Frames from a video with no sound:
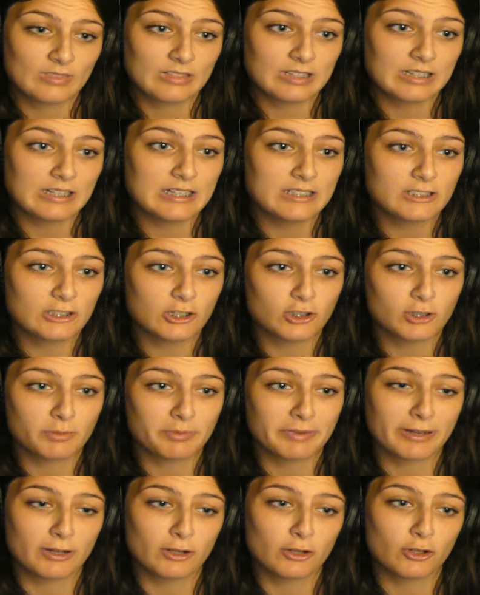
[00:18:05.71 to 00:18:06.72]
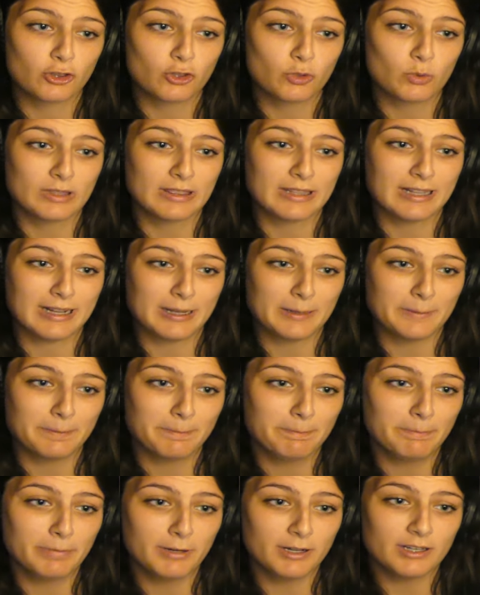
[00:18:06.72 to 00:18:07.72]
He's also been going through a lot,
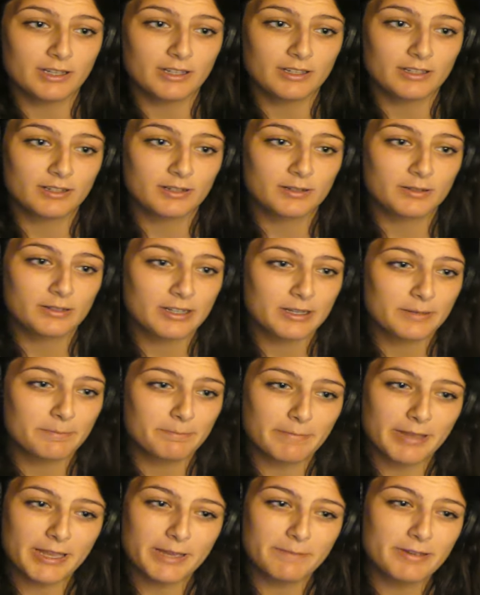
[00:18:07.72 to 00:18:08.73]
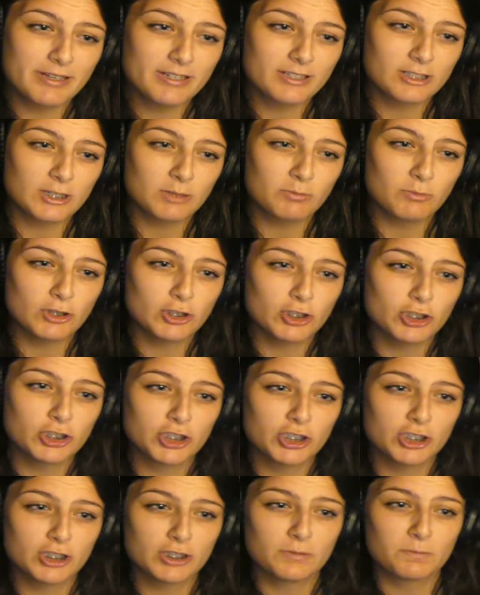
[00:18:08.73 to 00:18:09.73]
but maybe someone
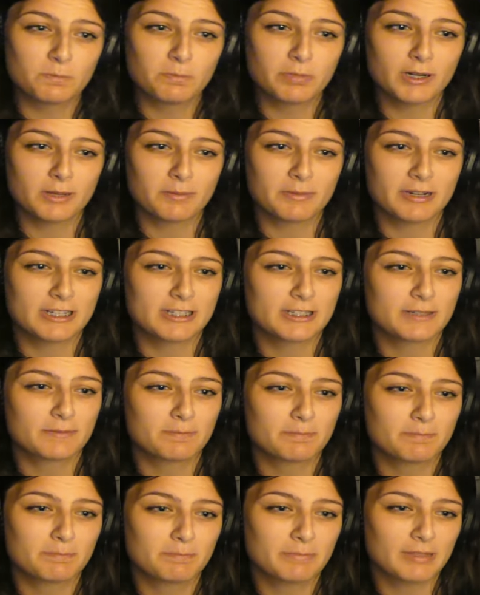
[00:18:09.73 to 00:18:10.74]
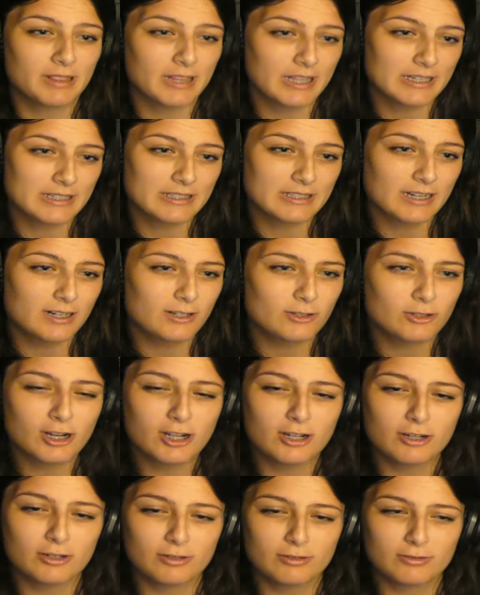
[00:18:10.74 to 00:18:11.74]
should put him in his place. I don't
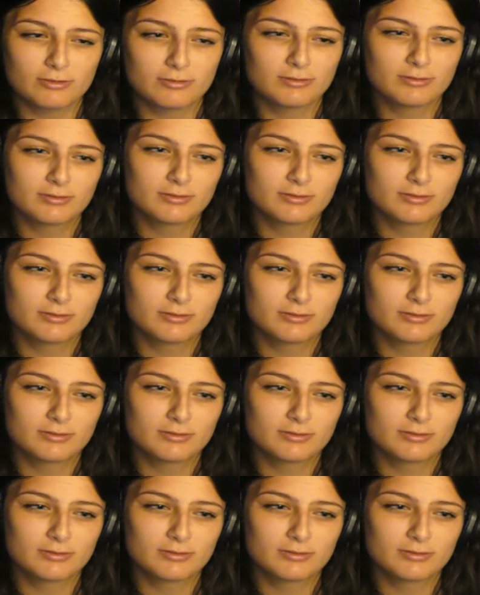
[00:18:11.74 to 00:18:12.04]
know.